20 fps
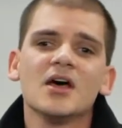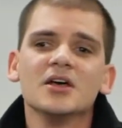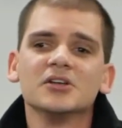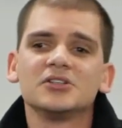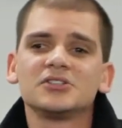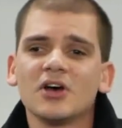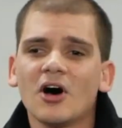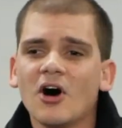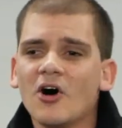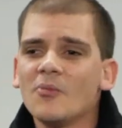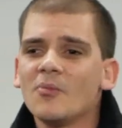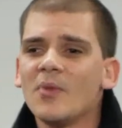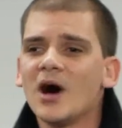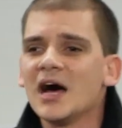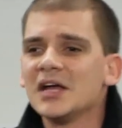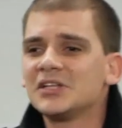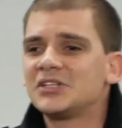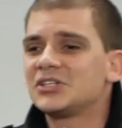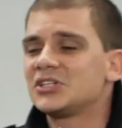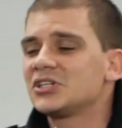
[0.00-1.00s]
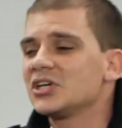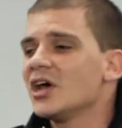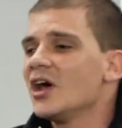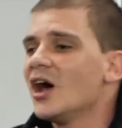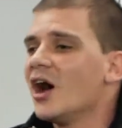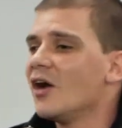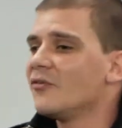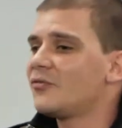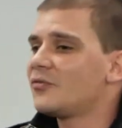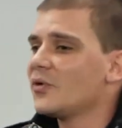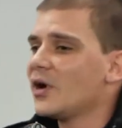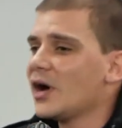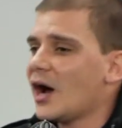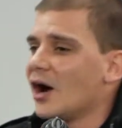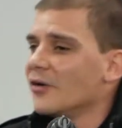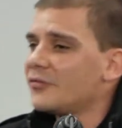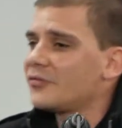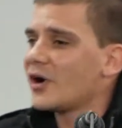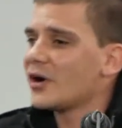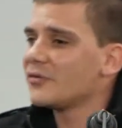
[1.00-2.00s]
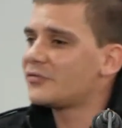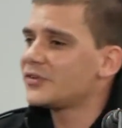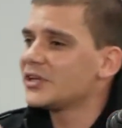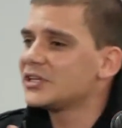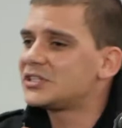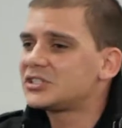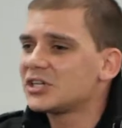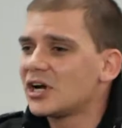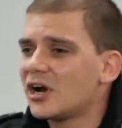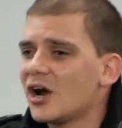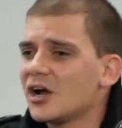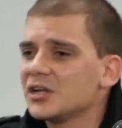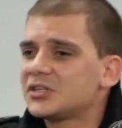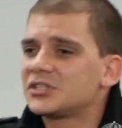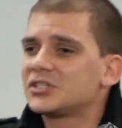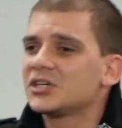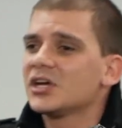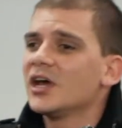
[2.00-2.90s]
So much of, of, of the church